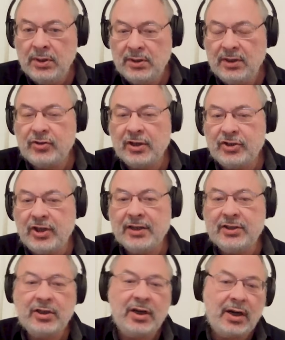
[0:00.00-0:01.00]
the
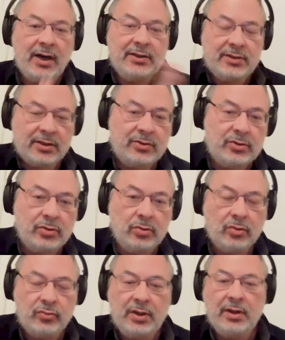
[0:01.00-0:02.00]
trajectory either
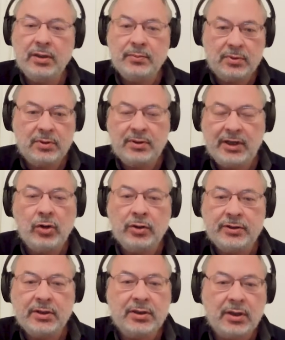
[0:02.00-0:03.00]
to a really
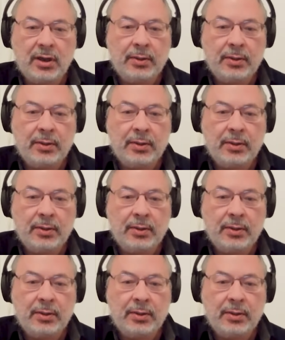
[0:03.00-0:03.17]
chaotic